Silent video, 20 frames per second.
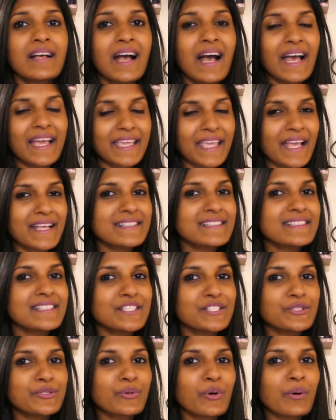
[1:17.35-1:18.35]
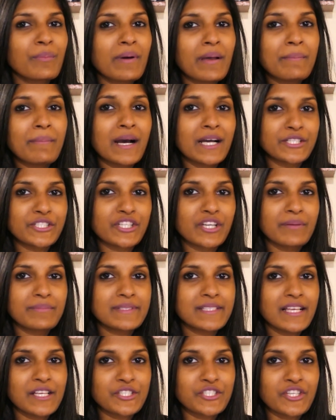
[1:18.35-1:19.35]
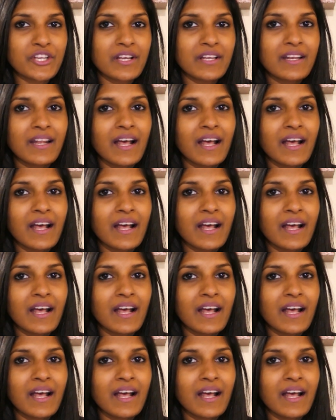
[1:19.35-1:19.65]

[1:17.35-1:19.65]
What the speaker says: I guess they saw my matcha obsession